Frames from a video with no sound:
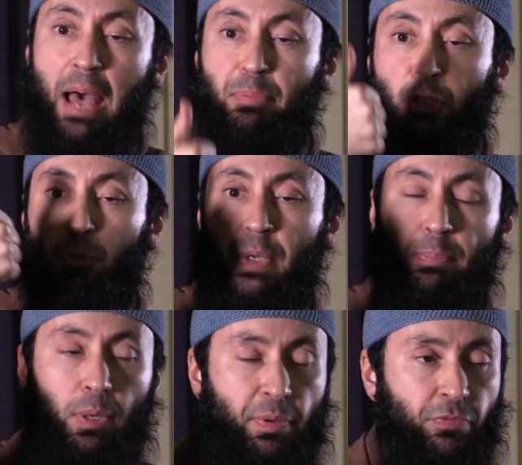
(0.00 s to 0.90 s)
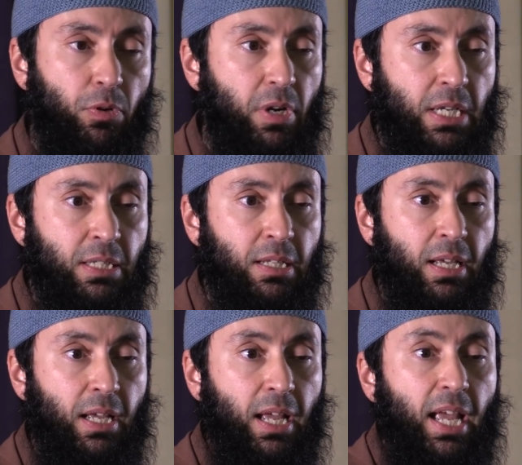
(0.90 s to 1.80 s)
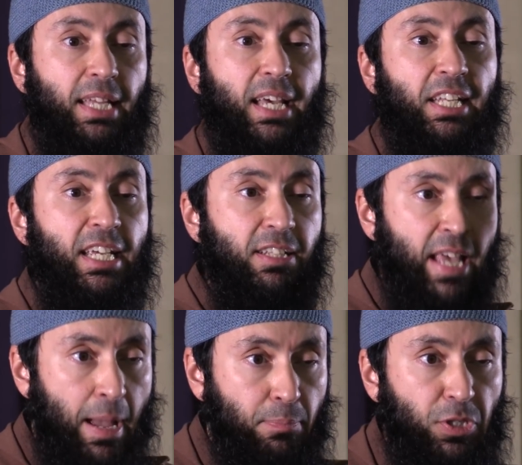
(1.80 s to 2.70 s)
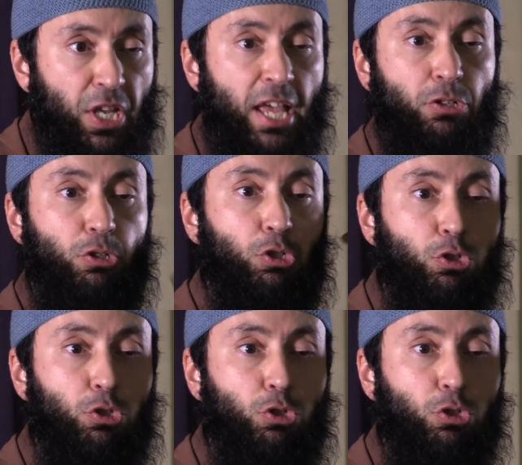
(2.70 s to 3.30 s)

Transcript: happened to people before us, that he tempts and